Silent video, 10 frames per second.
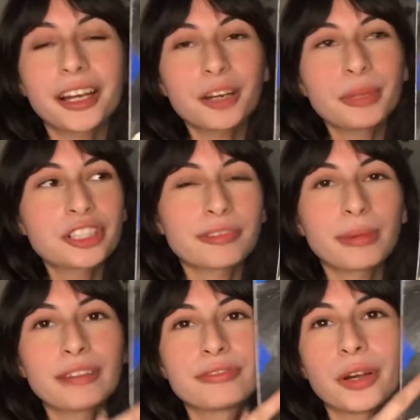a picture from
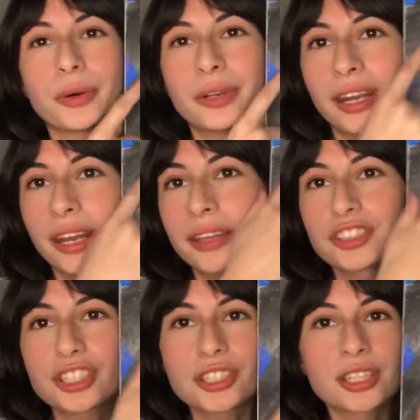my phone and then
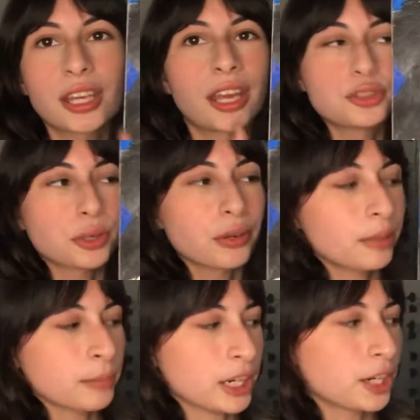just drew
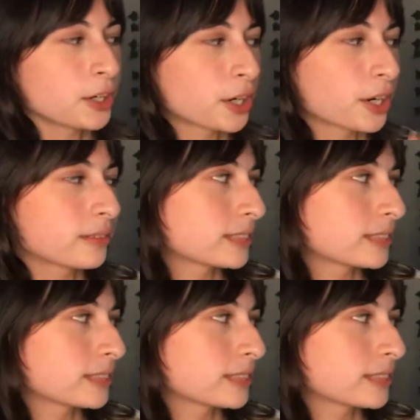him here.